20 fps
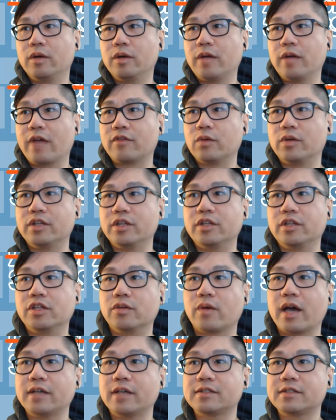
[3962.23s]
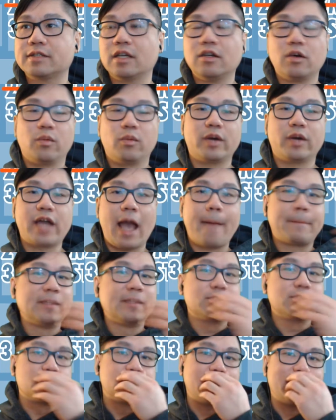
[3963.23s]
everyone in the US, what happens with